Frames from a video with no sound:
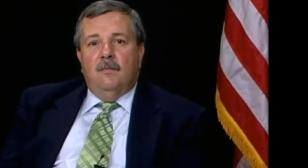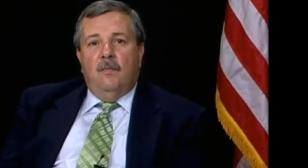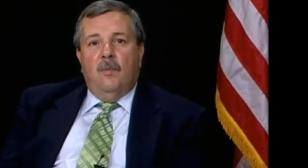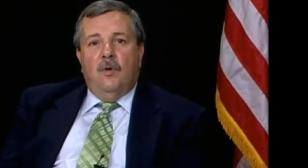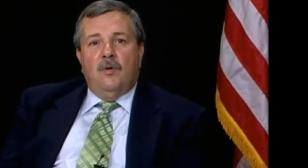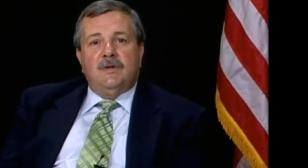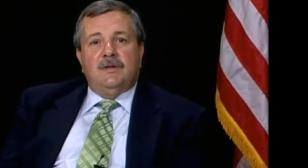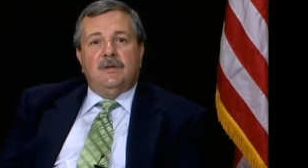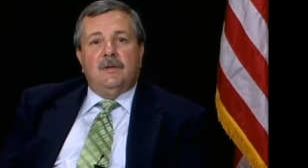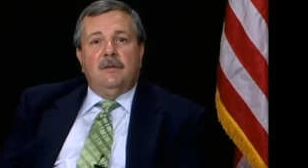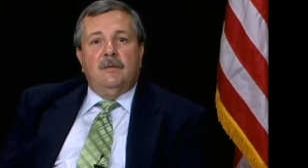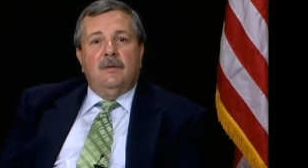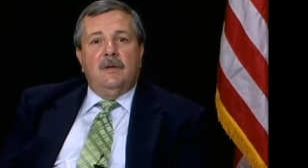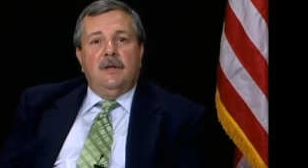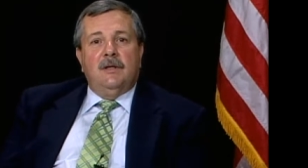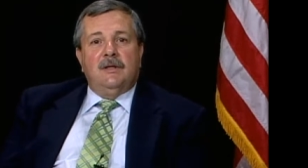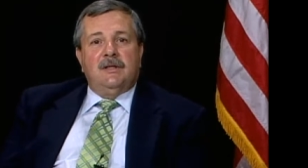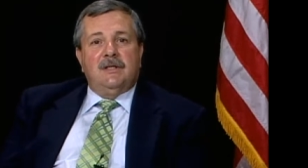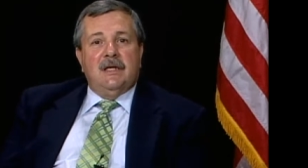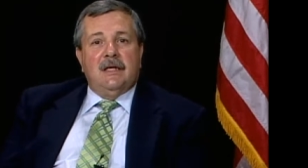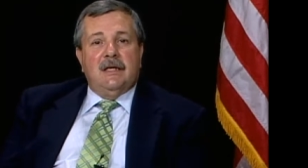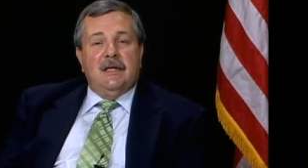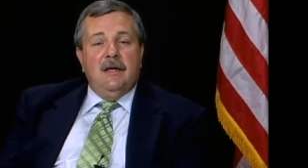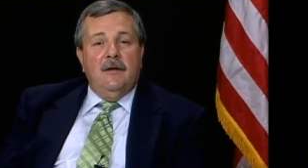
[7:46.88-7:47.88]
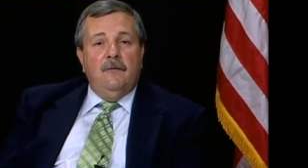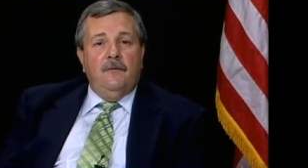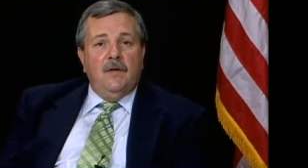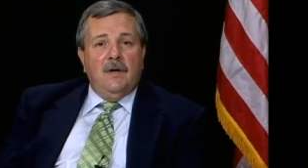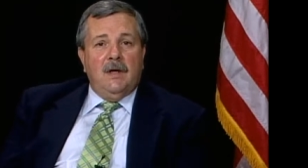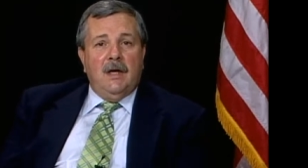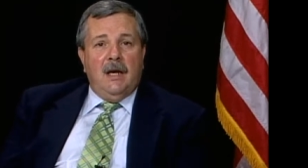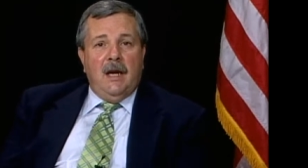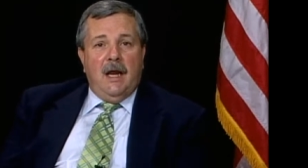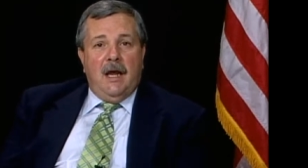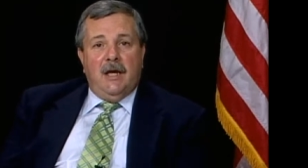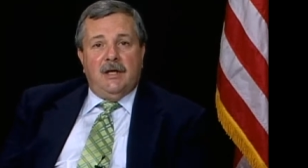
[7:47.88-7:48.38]
most
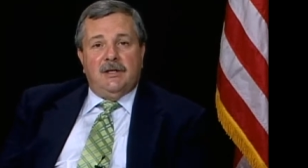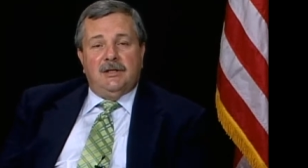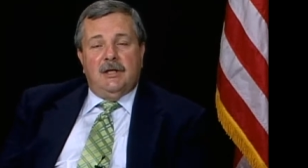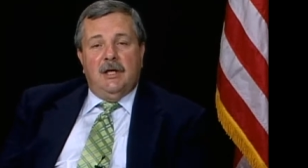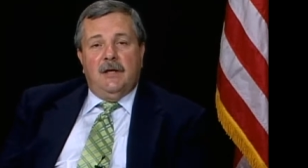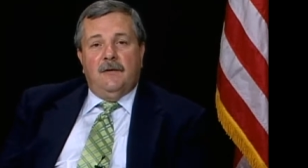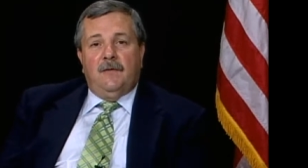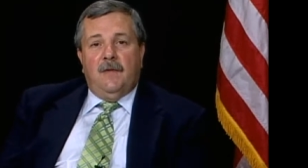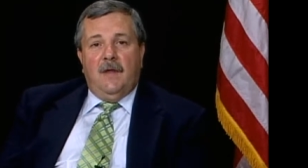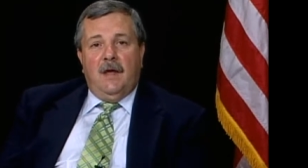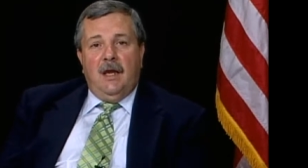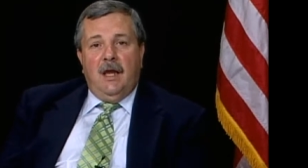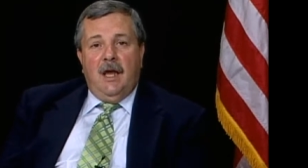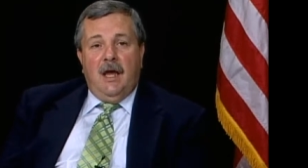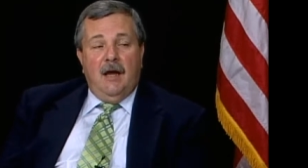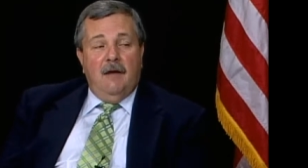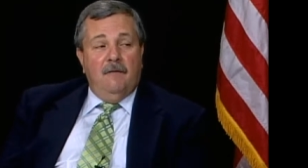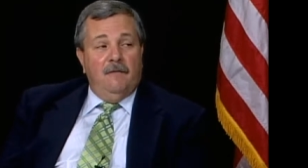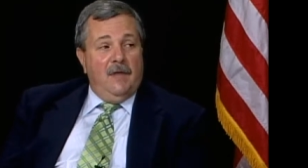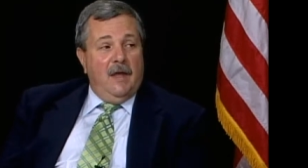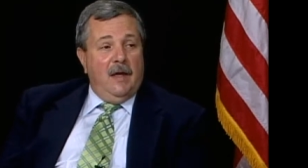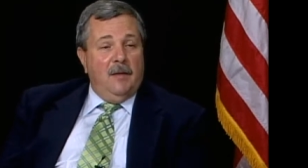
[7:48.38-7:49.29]
significant asset they have,